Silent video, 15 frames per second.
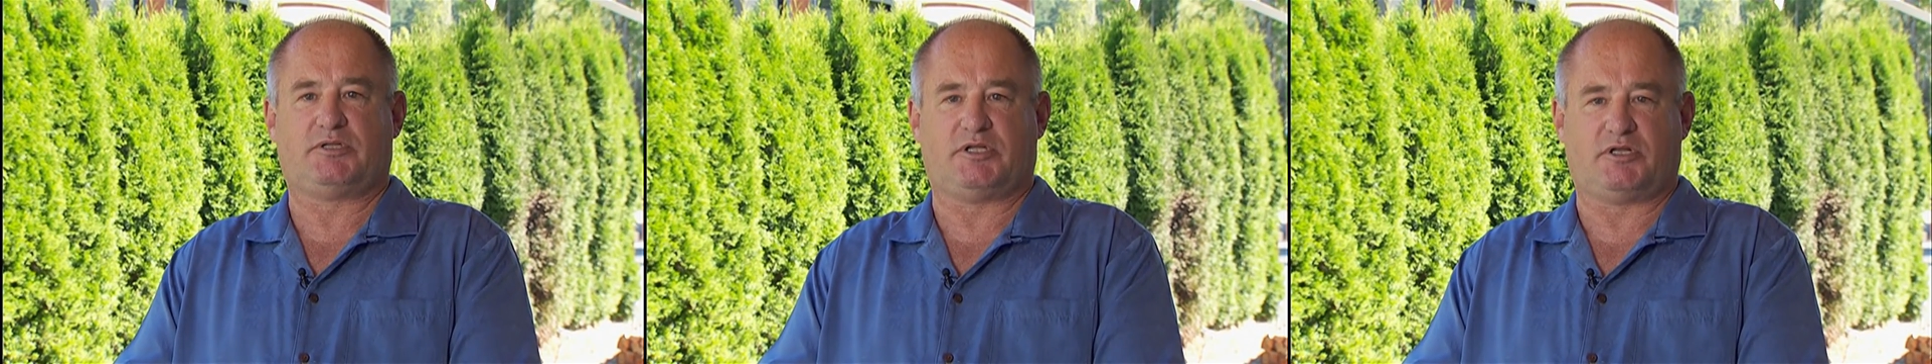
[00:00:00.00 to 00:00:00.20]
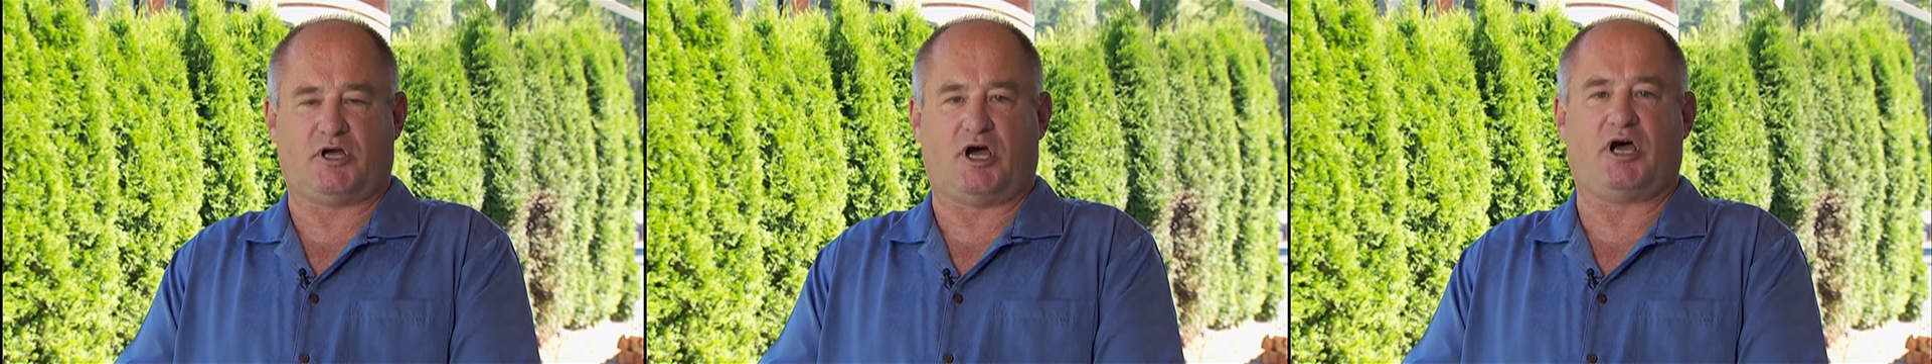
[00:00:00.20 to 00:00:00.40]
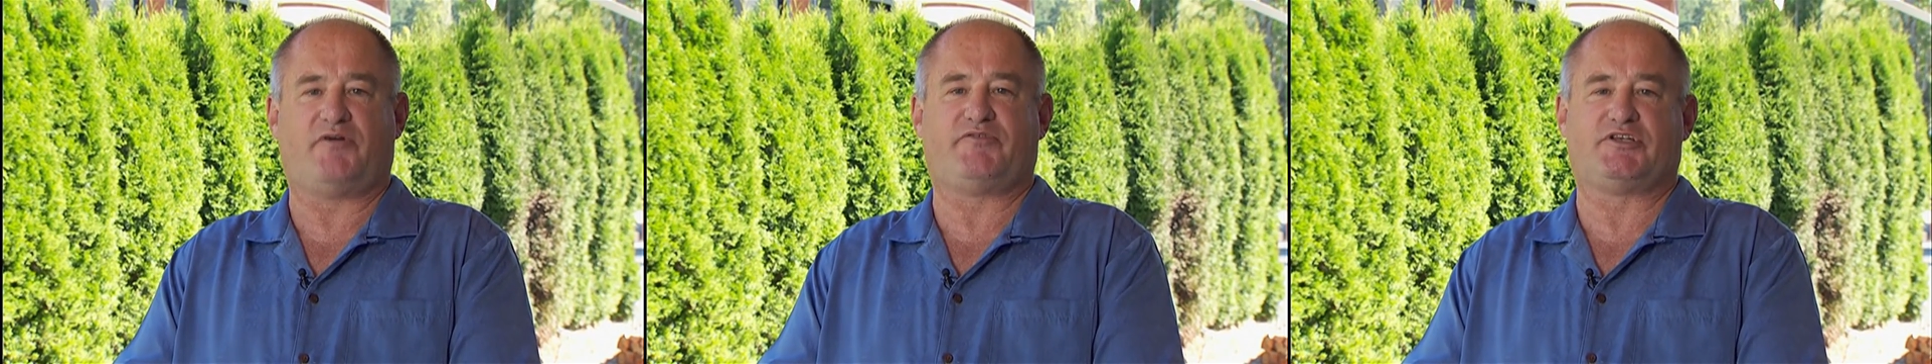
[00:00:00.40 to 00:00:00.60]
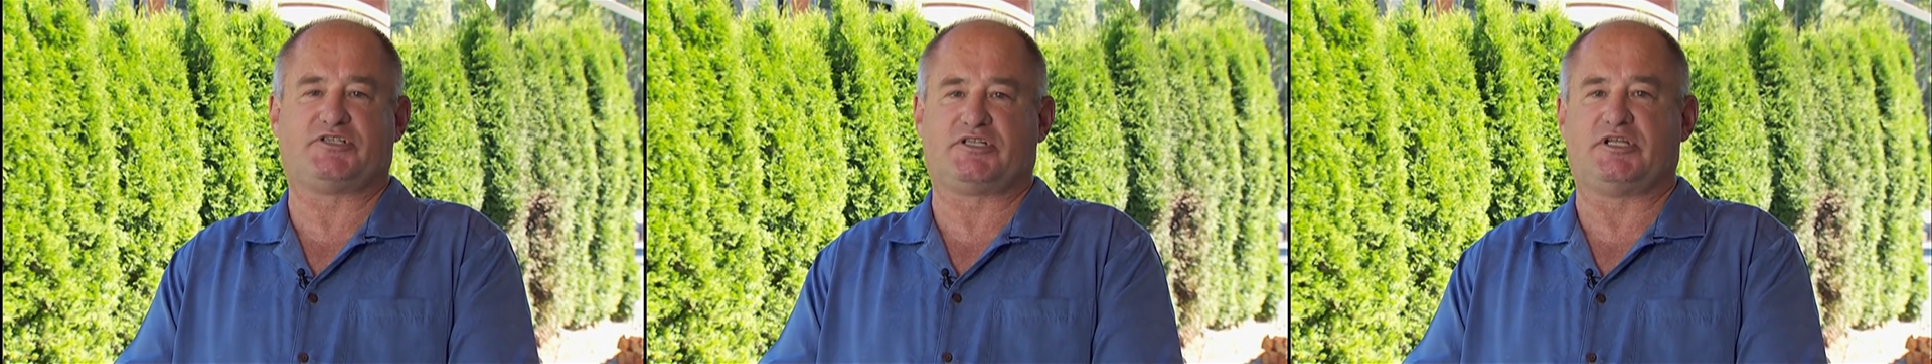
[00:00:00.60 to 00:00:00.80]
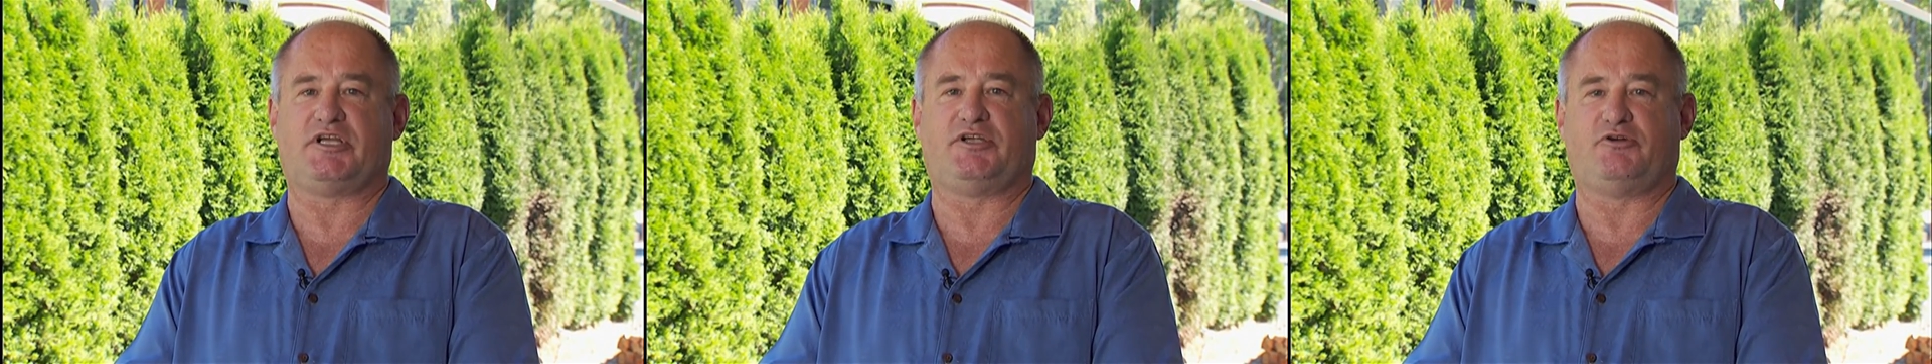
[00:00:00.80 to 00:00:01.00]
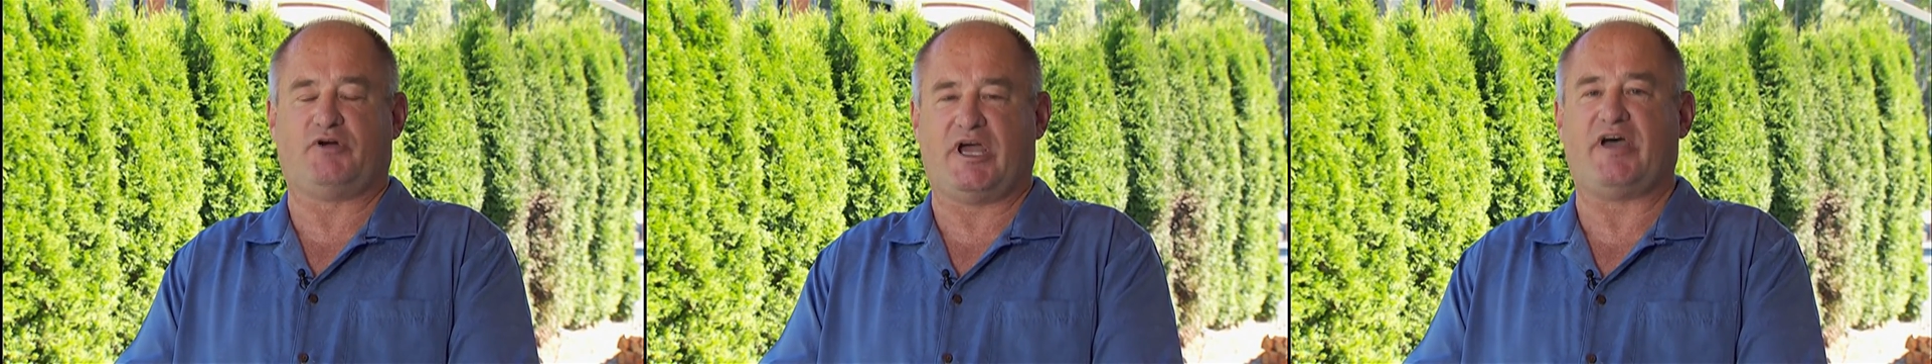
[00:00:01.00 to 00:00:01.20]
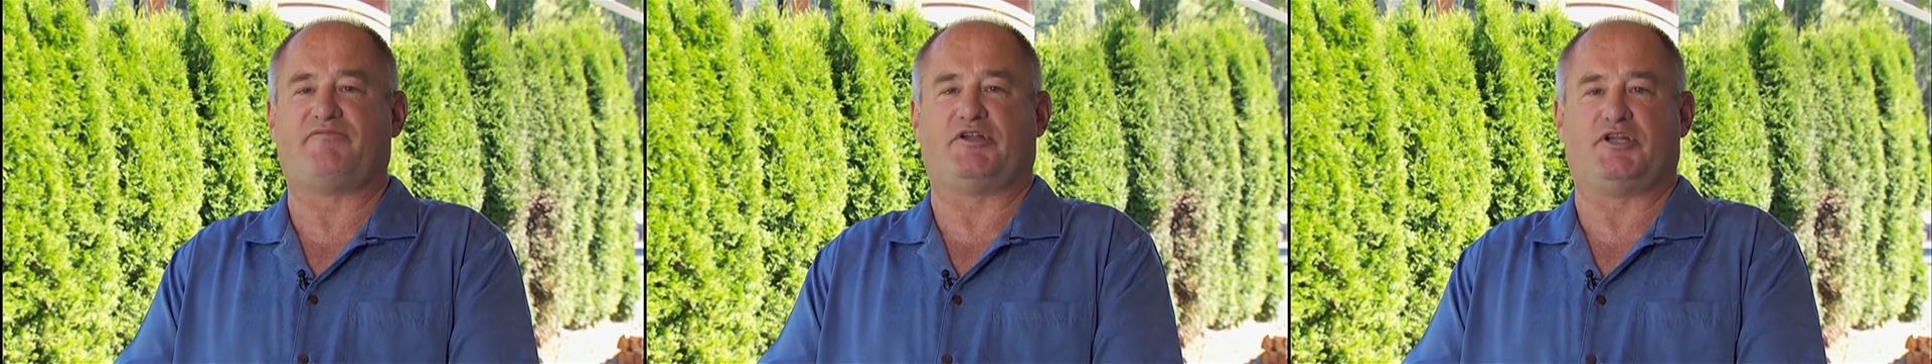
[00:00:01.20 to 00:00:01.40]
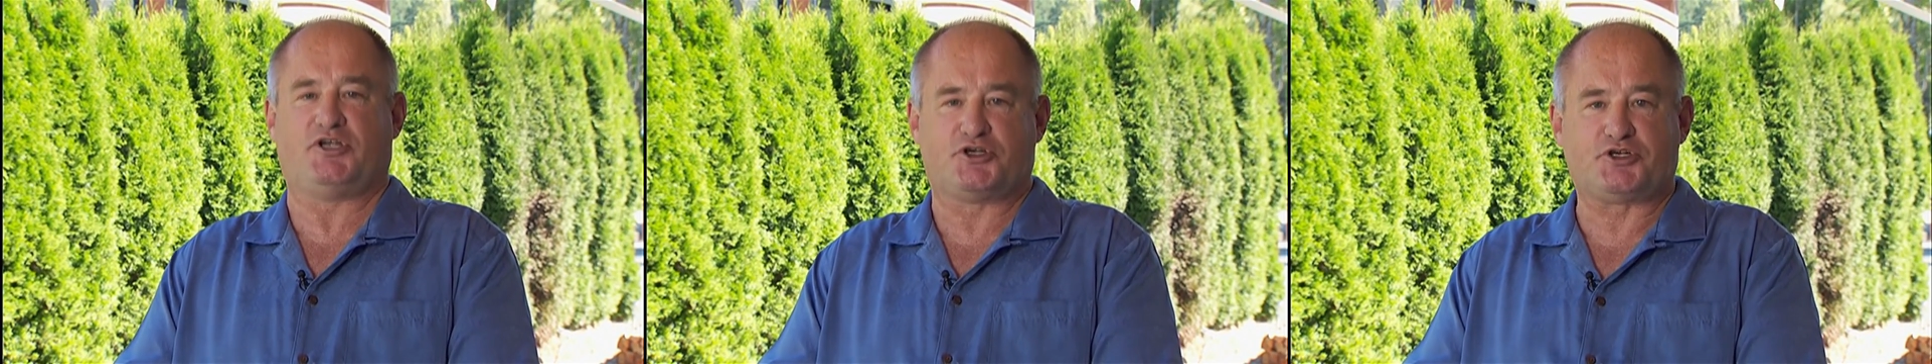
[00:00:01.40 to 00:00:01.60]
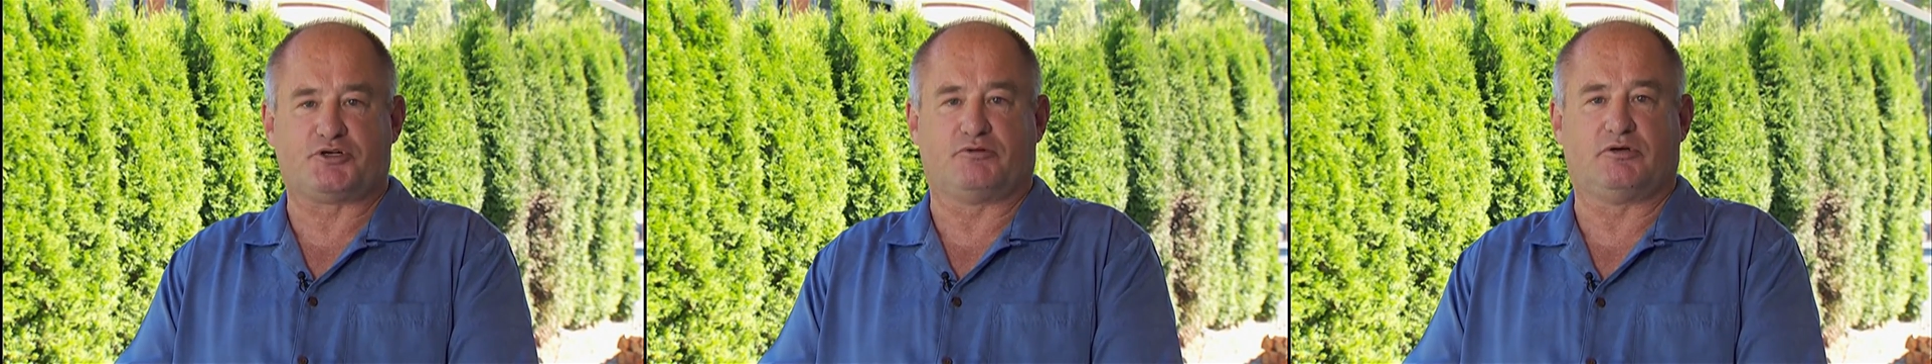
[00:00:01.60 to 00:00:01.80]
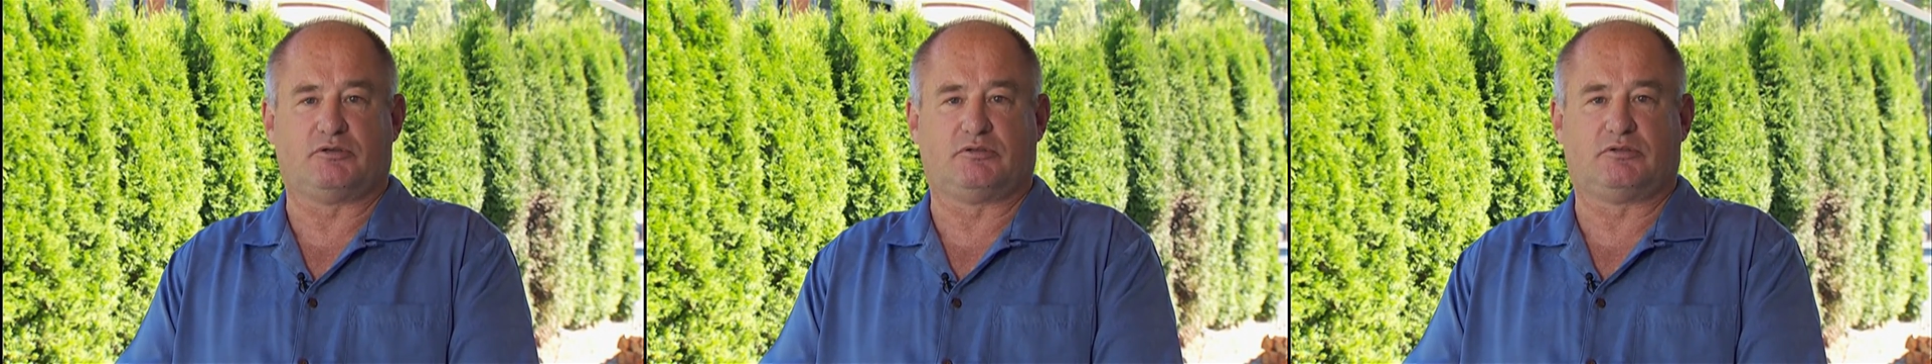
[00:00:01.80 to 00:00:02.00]
then obviously you have an
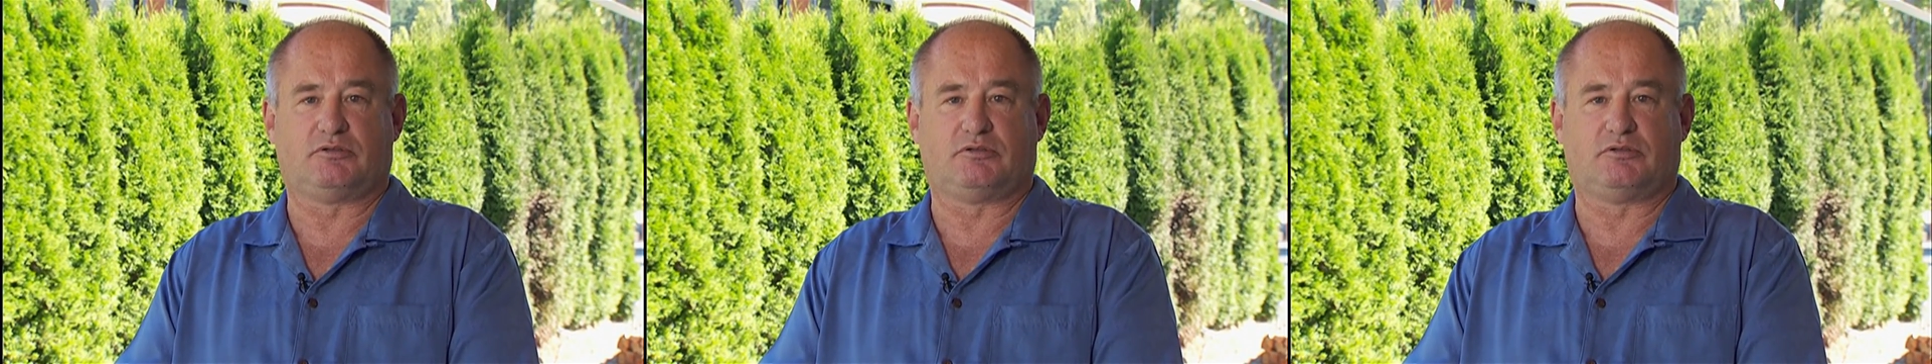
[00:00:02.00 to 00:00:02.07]
issue.